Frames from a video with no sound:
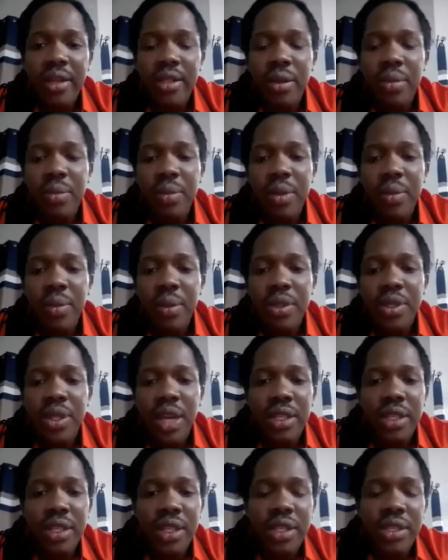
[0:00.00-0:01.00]
I hear some people
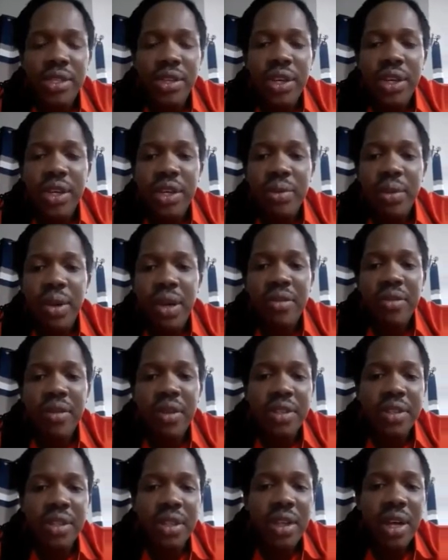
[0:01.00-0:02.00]
trying to discredit the
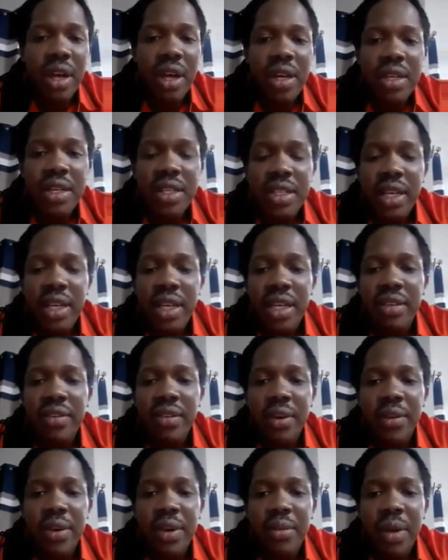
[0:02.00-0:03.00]
manifesto, calling it a
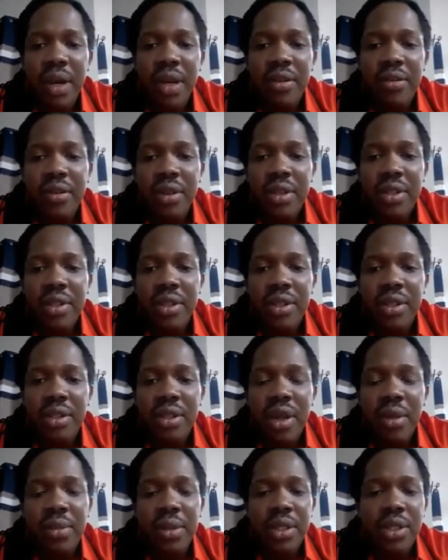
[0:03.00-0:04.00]
giveaway manifesto,
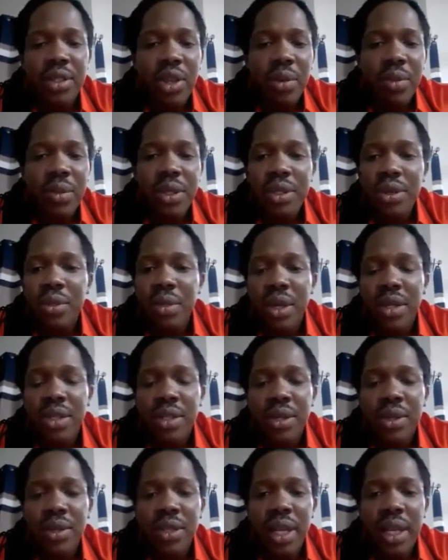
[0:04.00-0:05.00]
so I'm just coming to
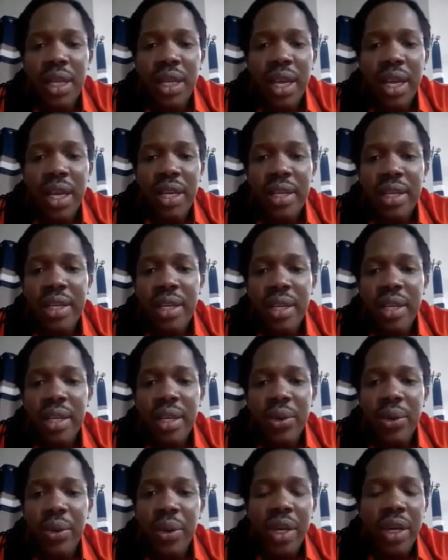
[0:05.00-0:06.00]
mash down that lie
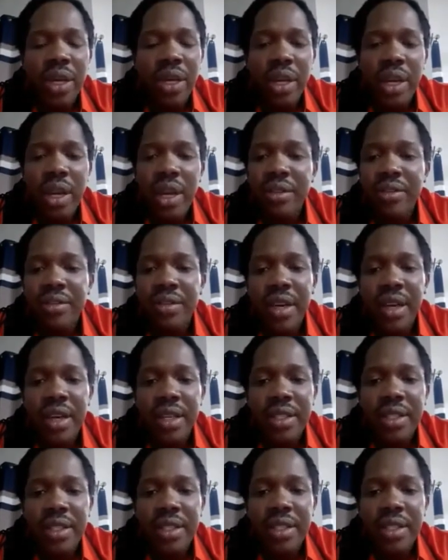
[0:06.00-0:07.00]
quick and
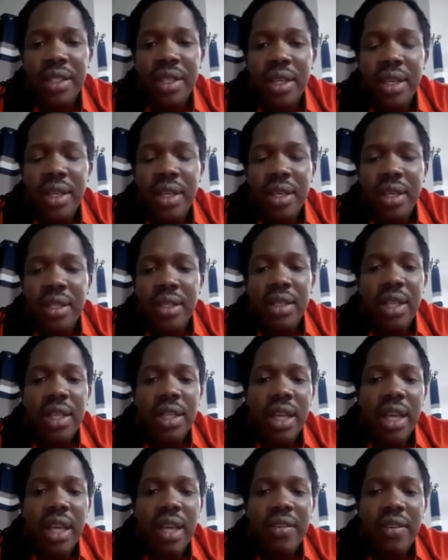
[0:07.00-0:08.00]
fast. This is
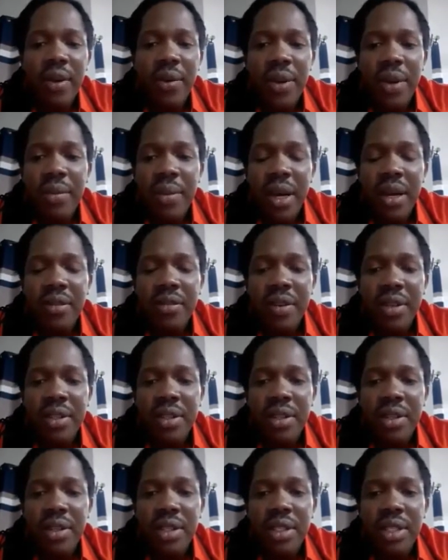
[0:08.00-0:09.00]
not a giveaway
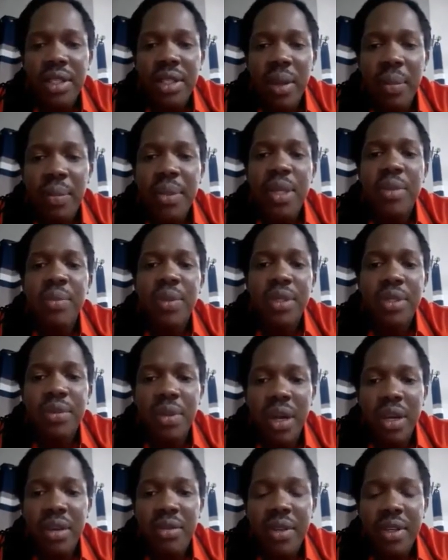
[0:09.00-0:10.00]
manifesto, this is a
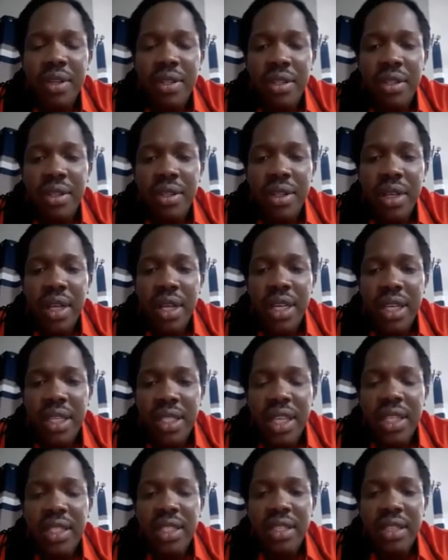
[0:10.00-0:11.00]
people's manifesto, a
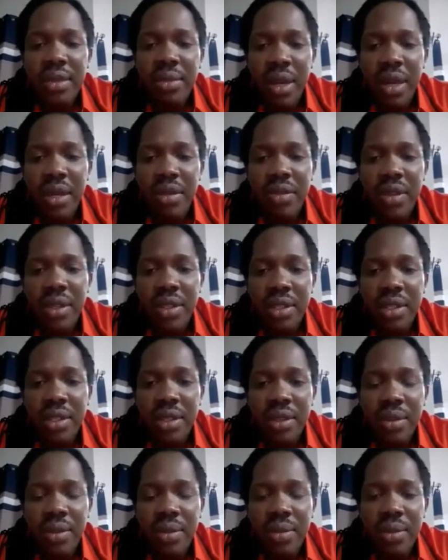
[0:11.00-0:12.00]
necessity
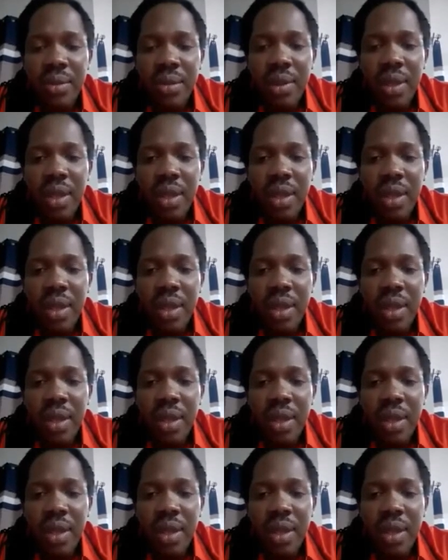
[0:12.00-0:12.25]
manifesto.